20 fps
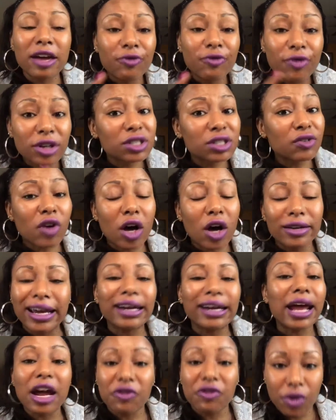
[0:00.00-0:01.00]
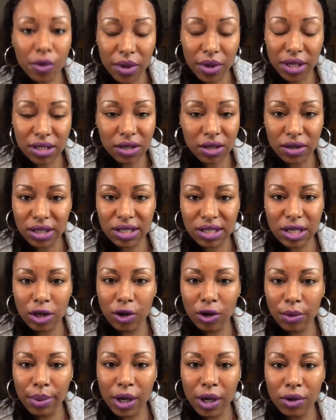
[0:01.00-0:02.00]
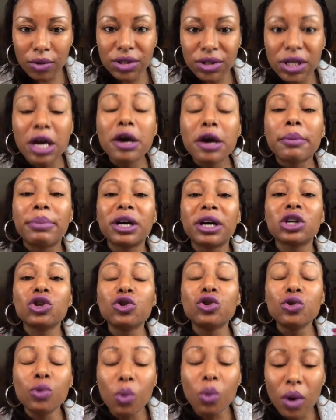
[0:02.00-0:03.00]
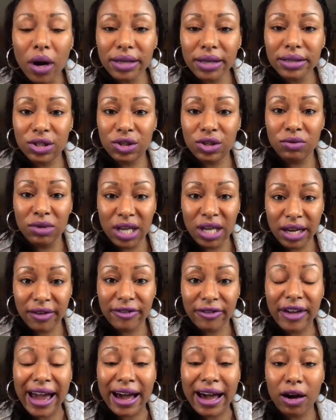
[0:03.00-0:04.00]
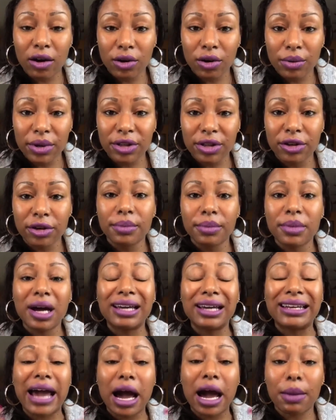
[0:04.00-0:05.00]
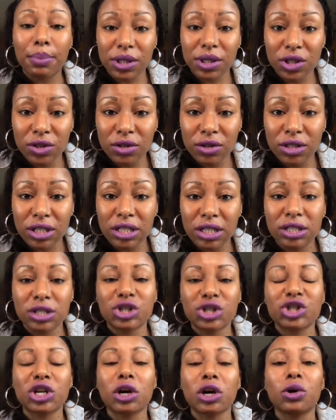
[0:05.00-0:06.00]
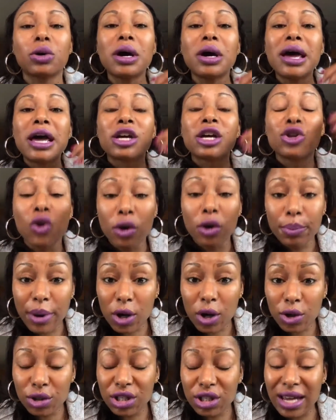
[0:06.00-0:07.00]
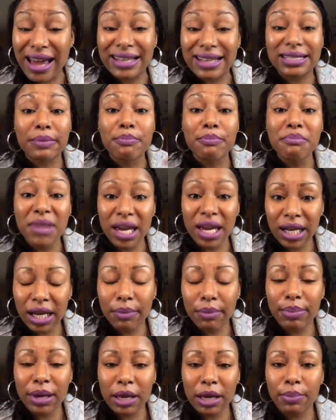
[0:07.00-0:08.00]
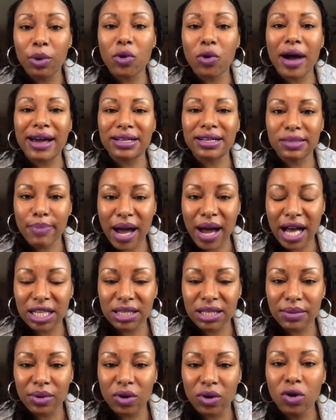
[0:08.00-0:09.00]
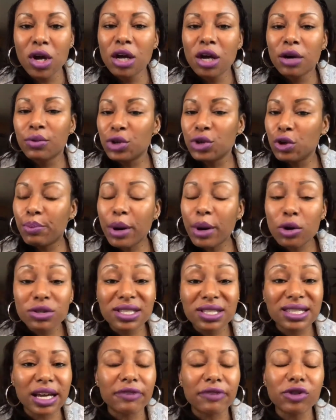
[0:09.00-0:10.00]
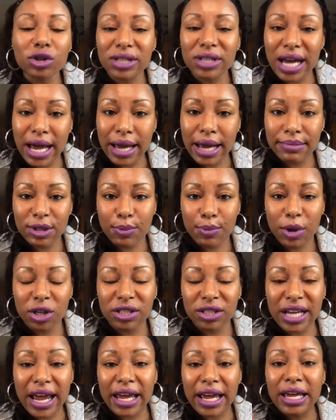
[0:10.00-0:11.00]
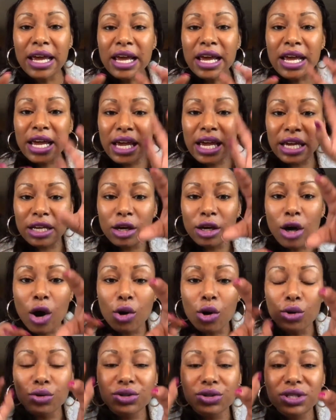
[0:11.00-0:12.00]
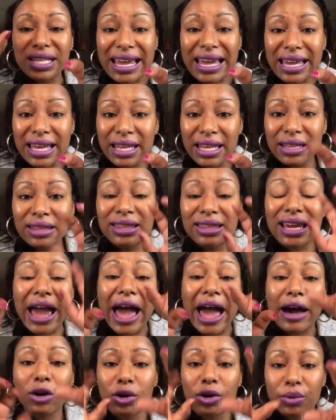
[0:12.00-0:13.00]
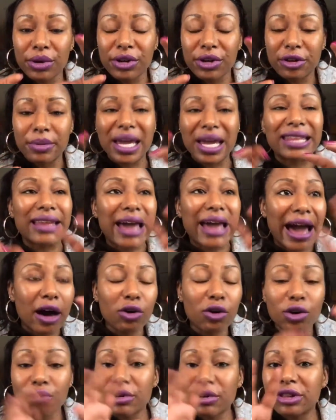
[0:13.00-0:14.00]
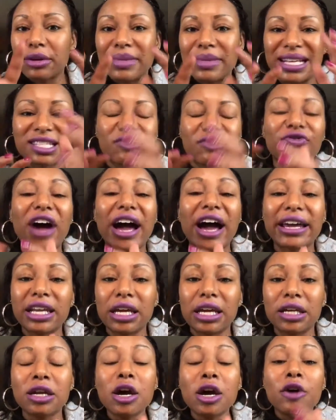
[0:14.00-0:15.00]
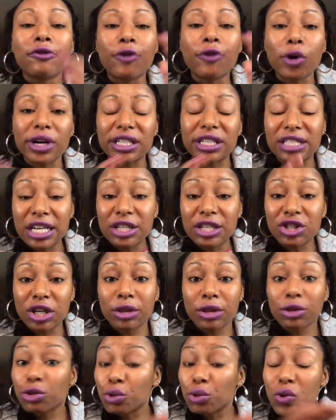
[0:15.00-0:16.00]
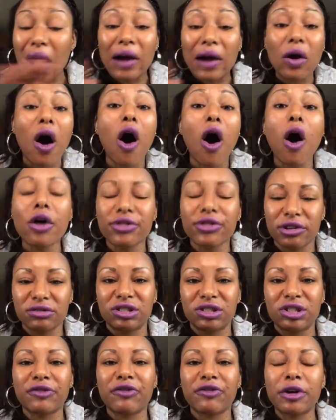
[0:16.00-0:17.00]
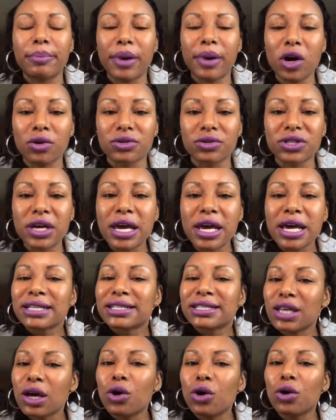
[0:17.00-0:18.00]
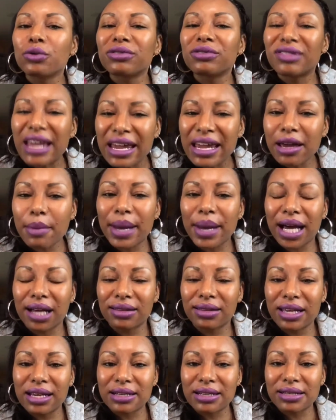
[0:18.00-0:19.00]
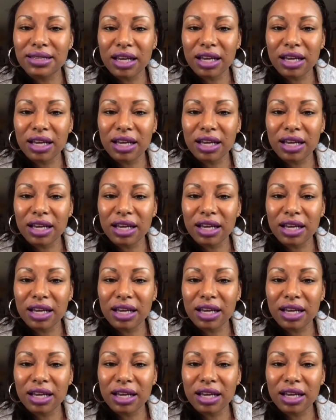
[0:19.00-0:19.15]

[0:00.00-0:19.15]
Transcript: And first of all, not everyone's going to see your post, but you want to give the algorithm an opportunity to show your post to as many people as possible. When you post several times per day, it goes in the algorithm, and the algorithm is fighting for attention throughout all those different posts. So think about this.